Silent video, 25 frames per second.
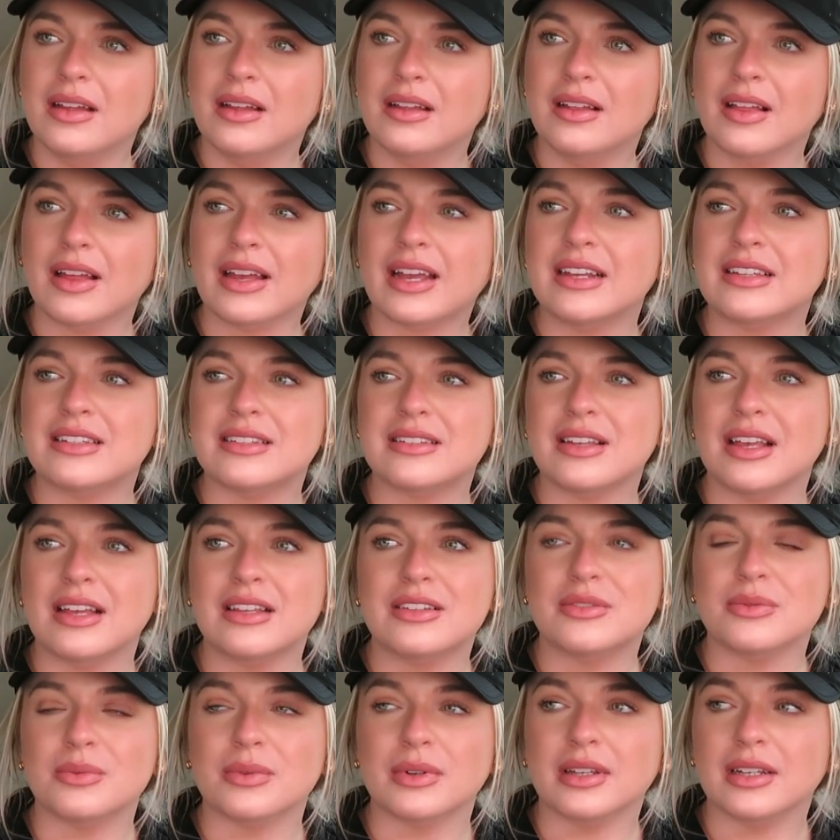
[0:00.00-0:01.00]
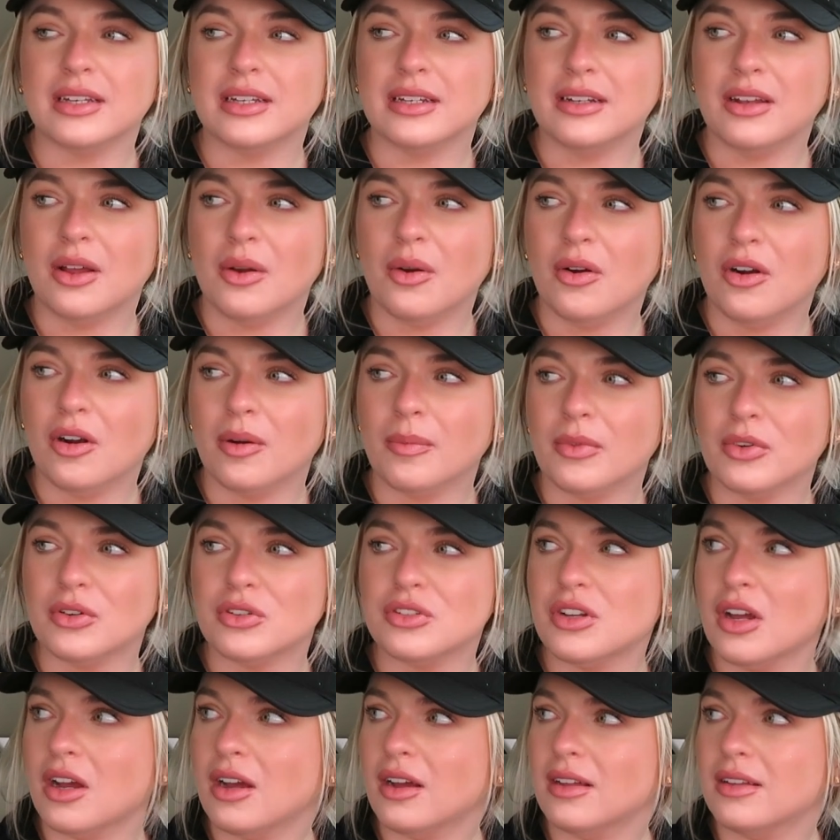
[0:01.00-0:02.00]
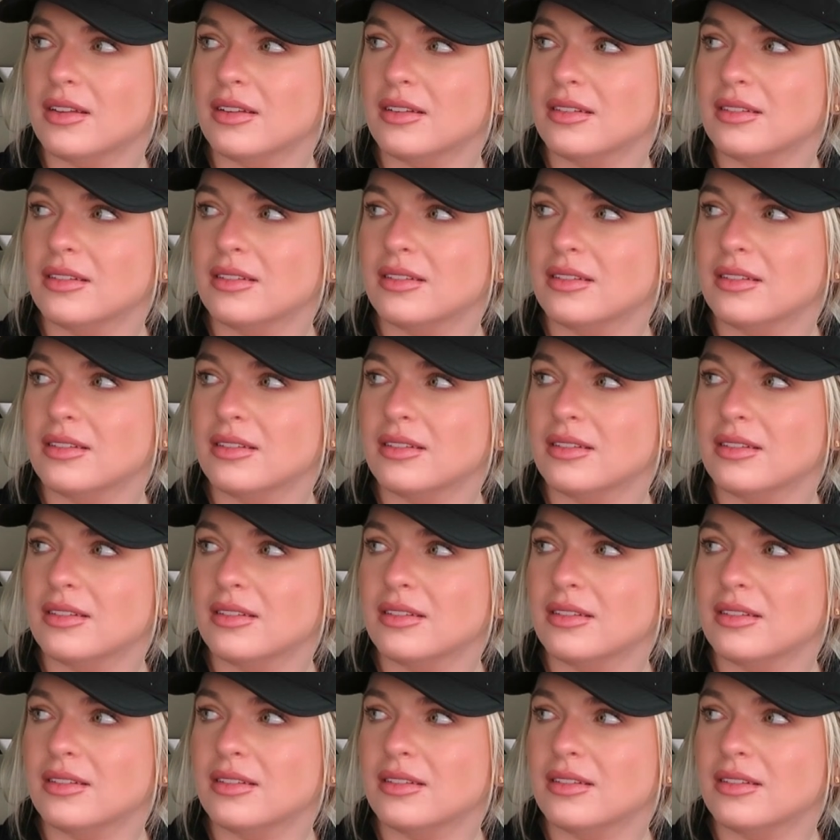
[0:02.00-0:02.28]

like it's really no harm. There's not